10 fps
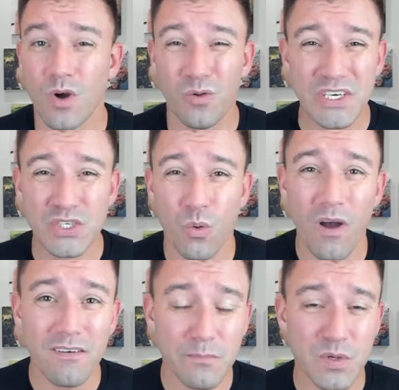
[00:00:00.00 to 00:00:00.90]
Only
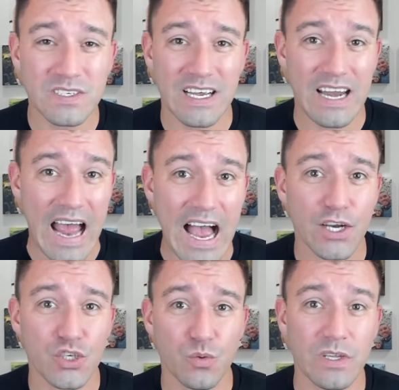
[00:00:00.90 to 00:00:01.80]
12%
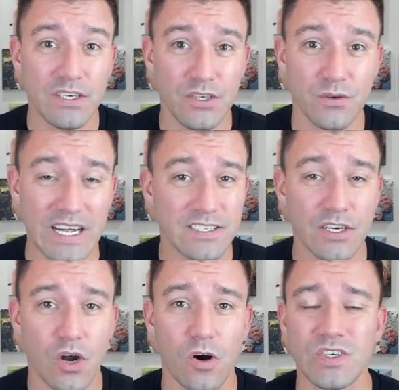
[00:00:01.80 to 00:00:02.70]
actually do. That's
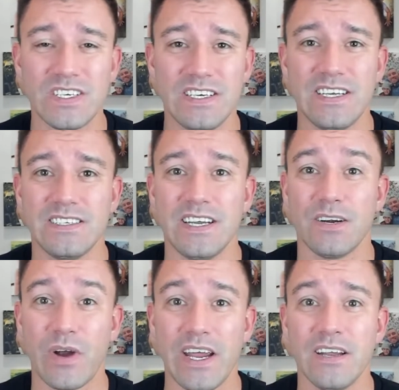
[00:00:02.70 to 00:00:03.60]
a NAR
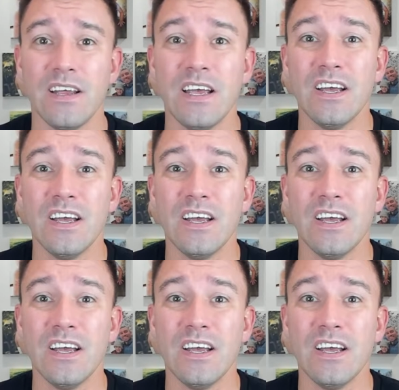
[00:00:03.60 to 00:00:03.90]
statistic, right?